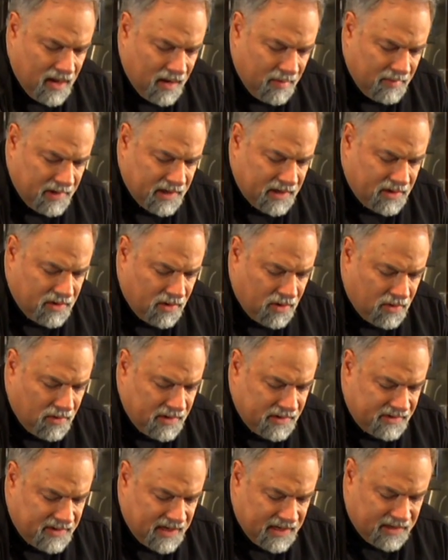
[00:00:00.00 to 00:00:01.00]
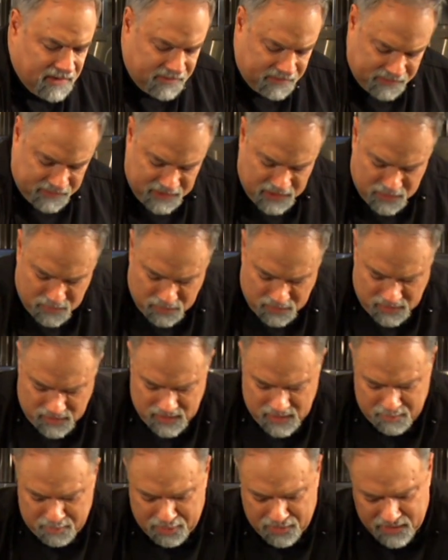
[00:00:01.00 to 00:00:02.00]
I'm gonna go and take a skewer
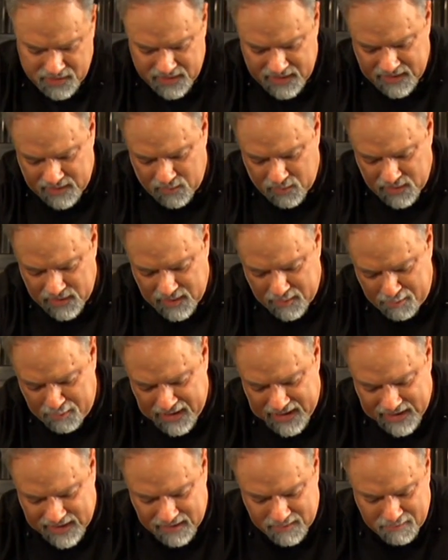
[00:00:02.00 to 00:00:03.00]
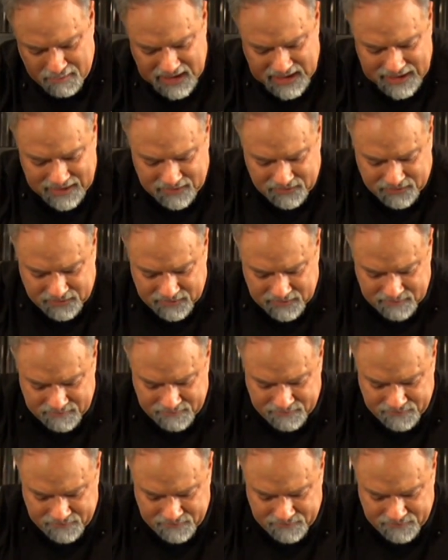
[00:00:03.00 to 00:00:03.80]
and put it in where the bacon meets.